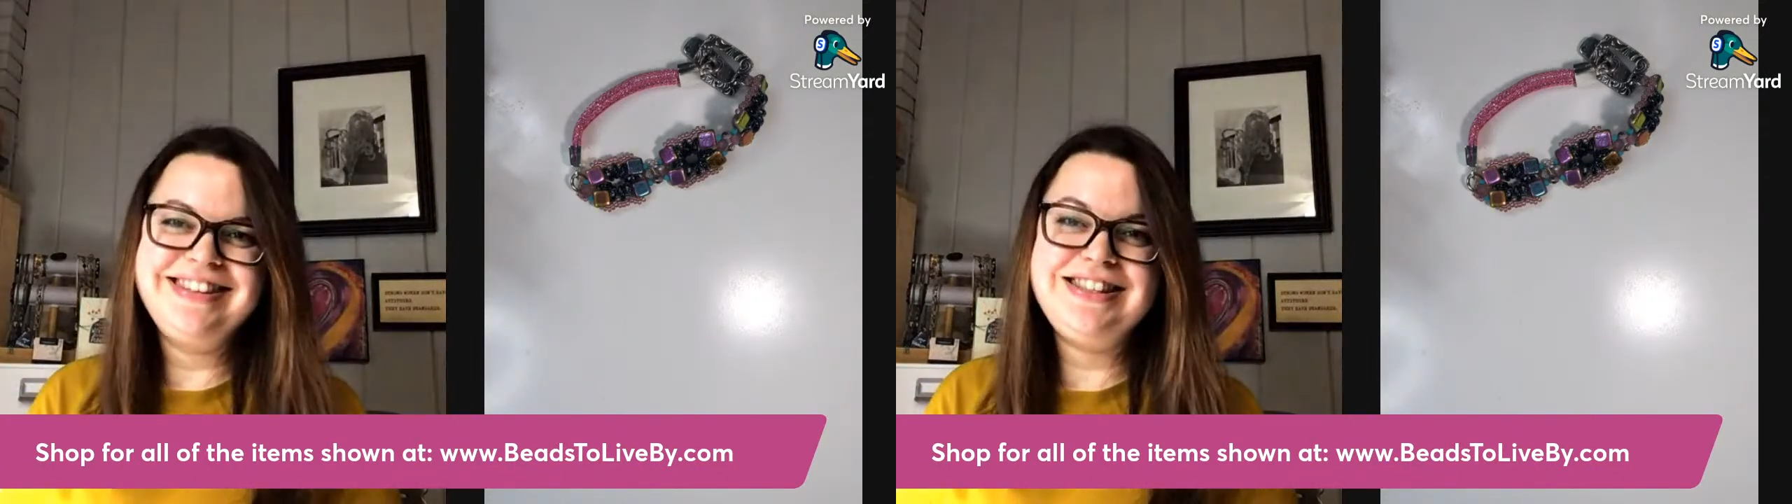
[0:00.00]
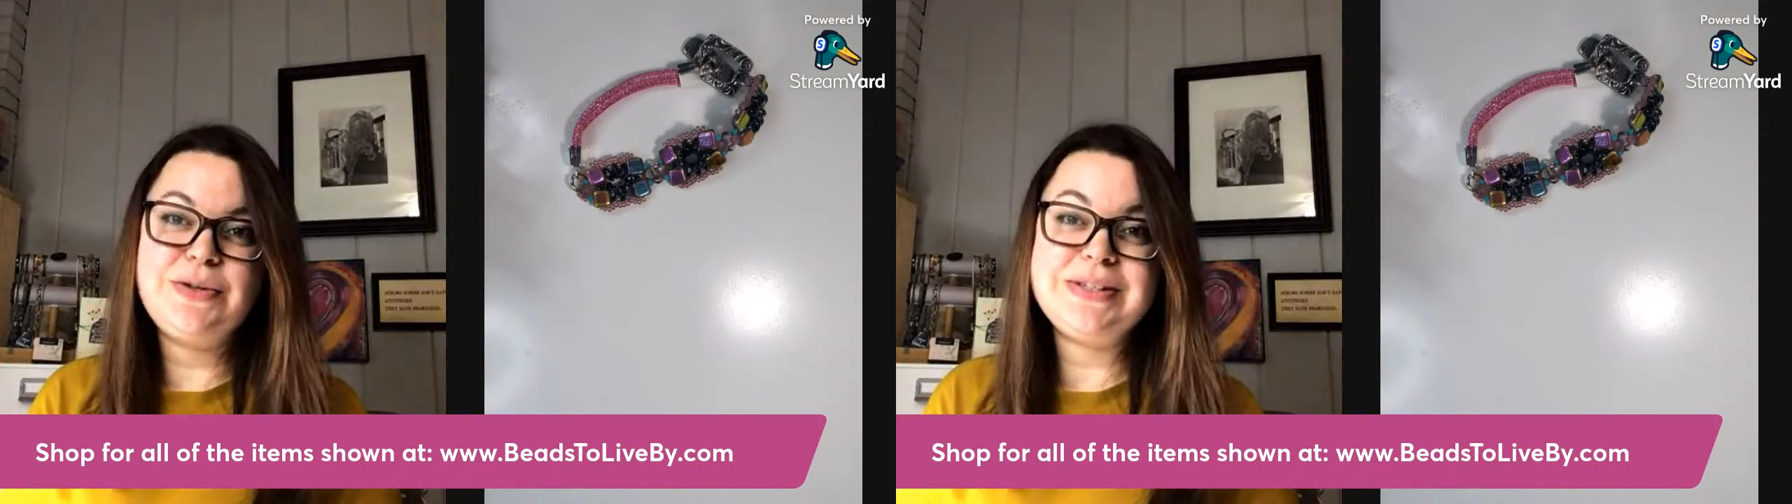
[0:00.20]

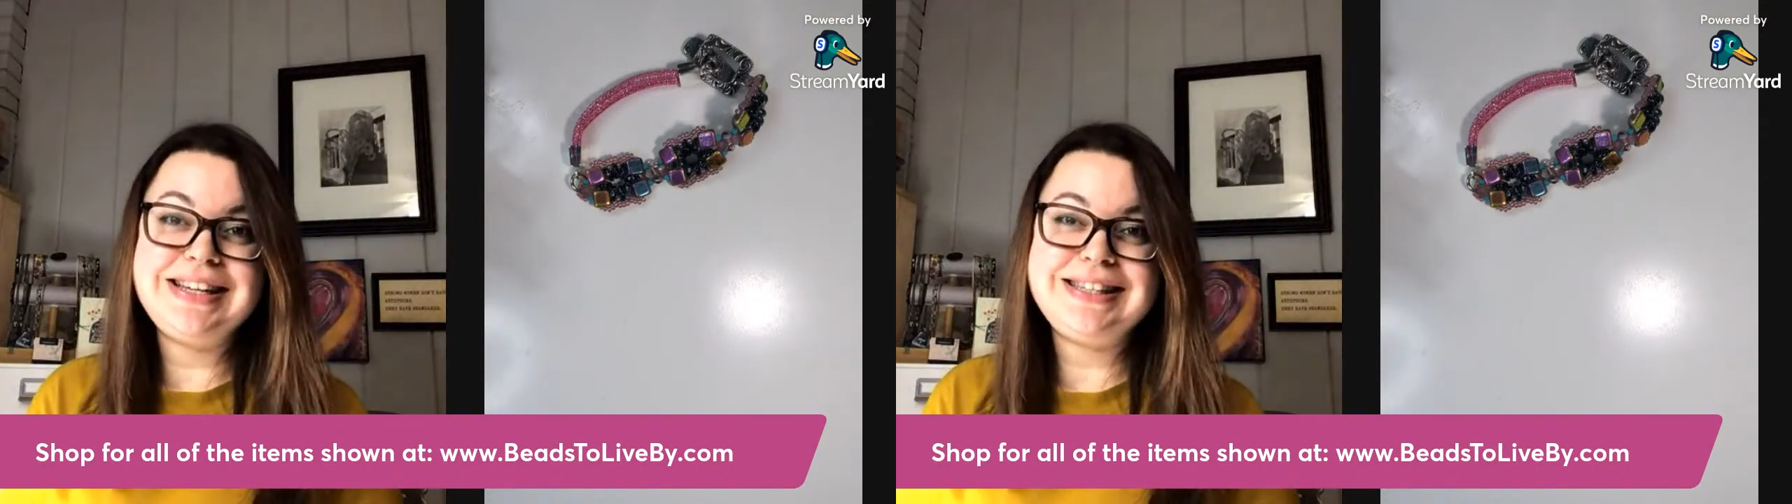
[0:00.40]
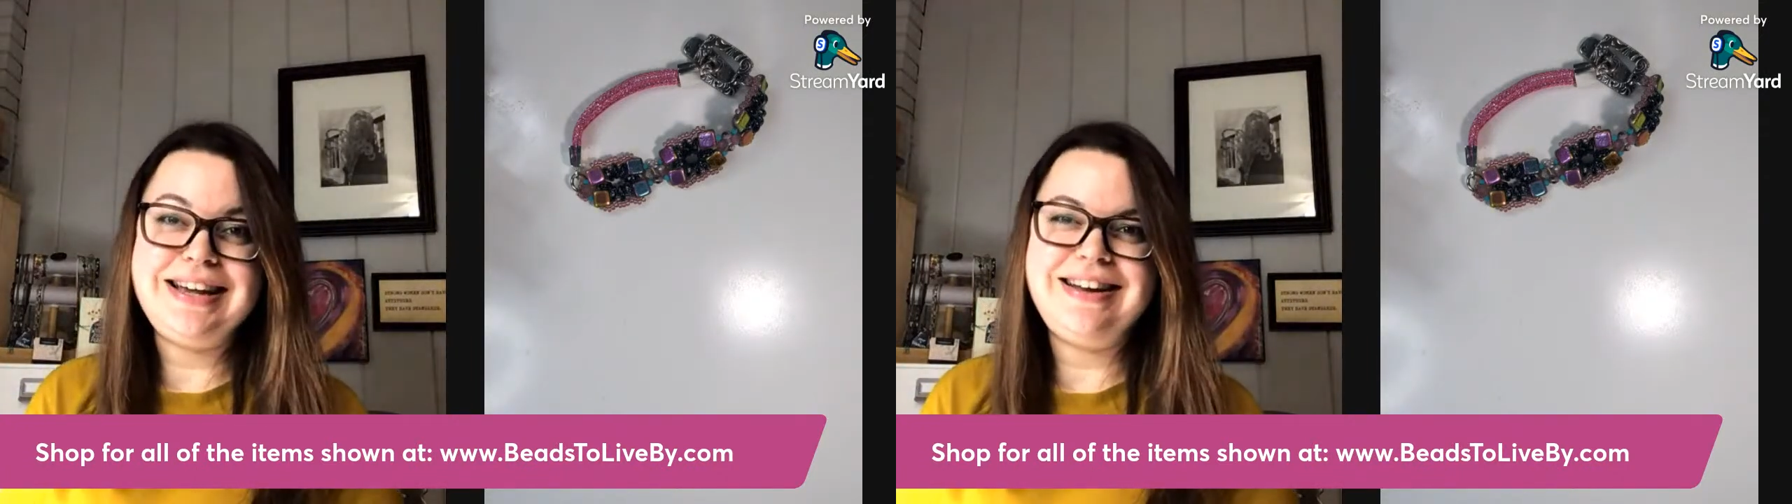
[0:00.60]
do as
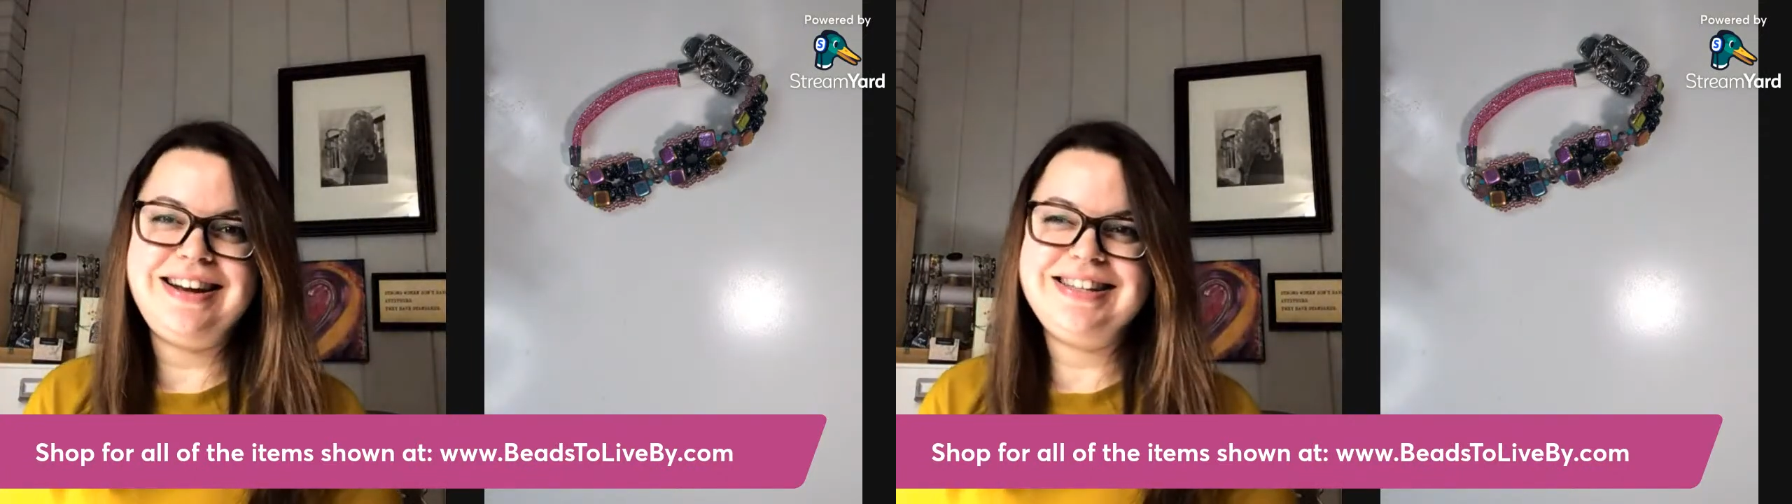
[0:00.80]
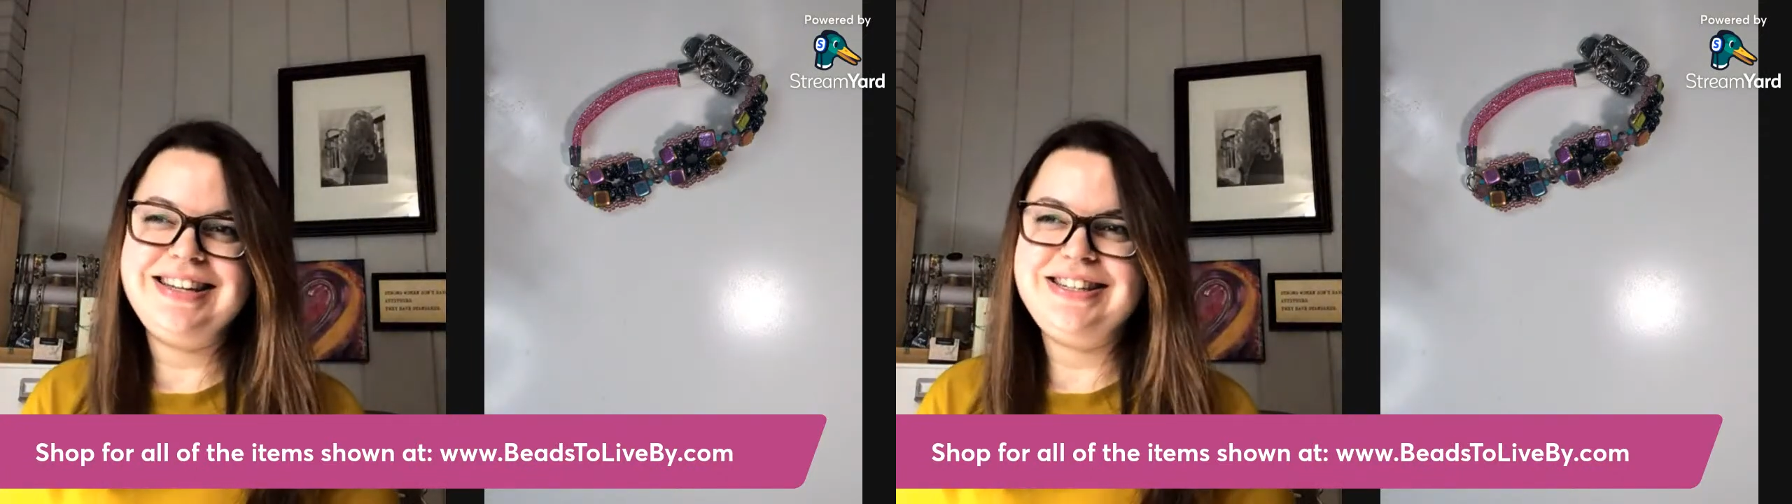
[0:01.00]
I say, not
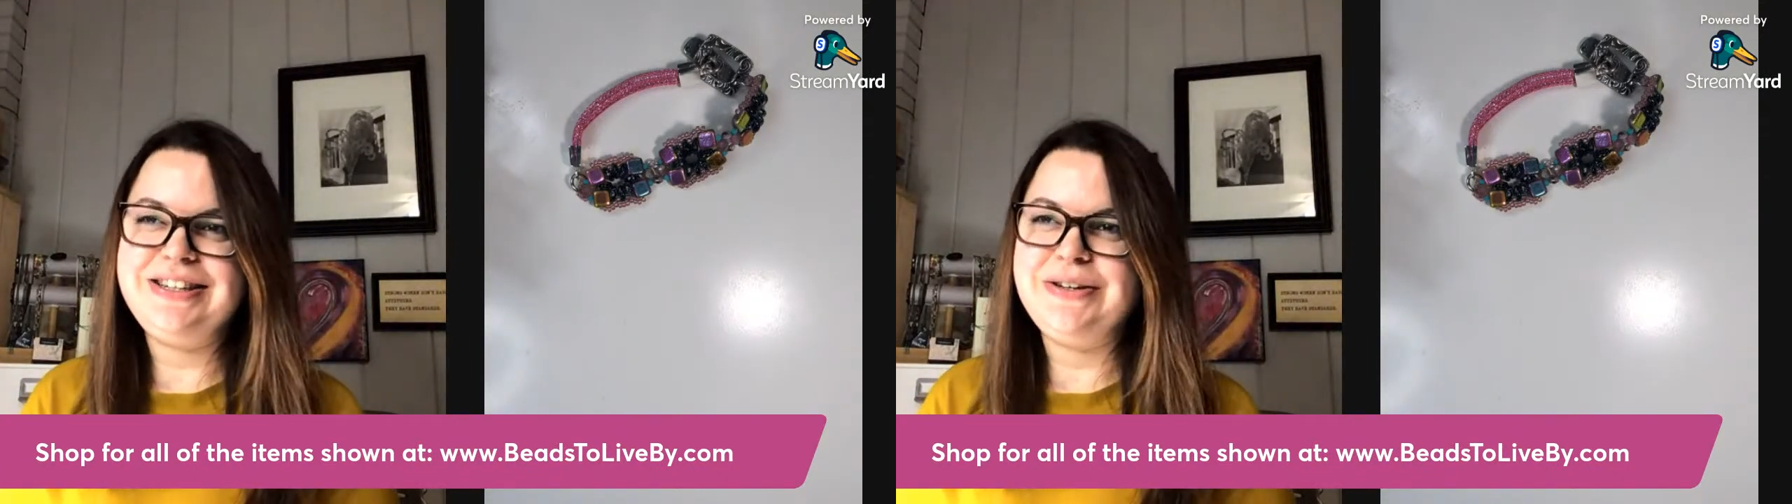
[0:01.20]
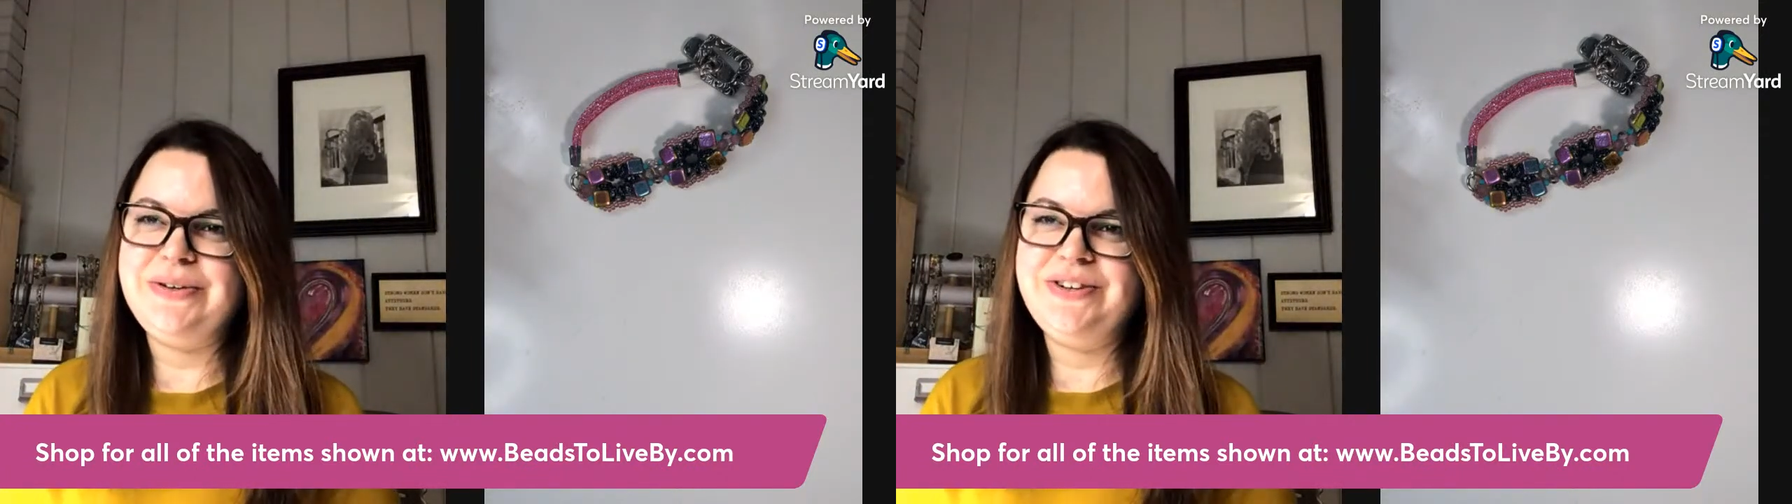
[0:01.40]
as I
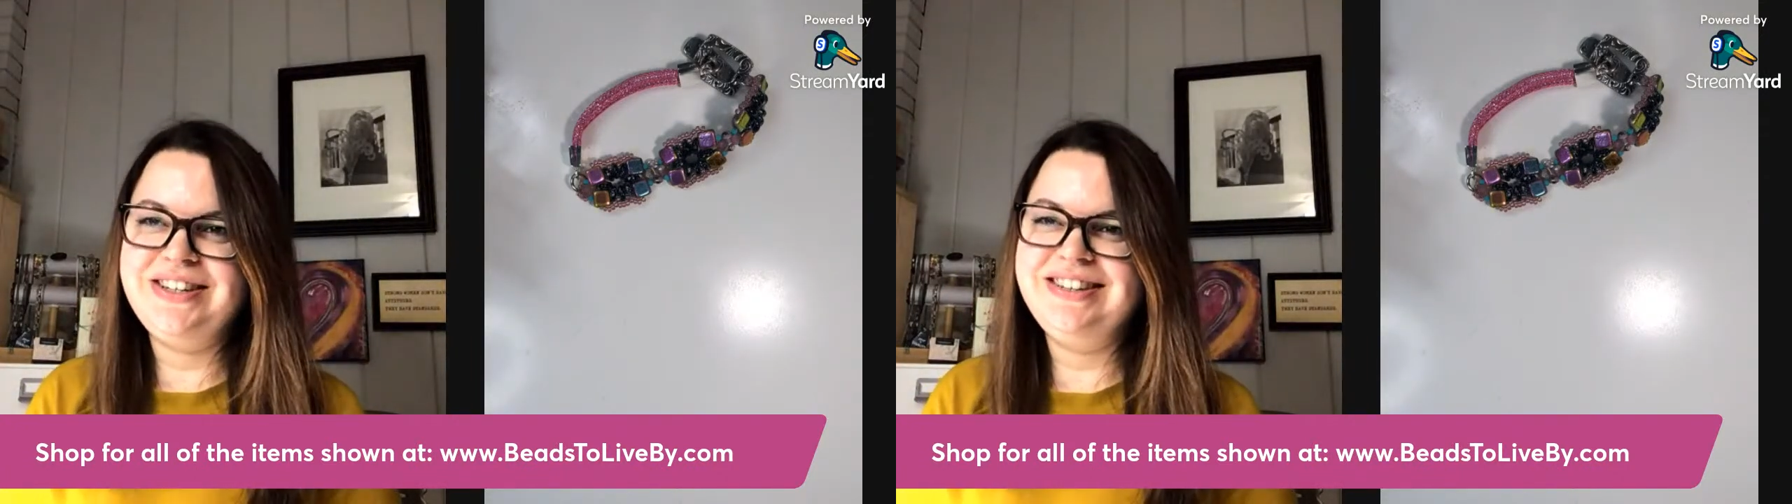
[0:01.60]
do.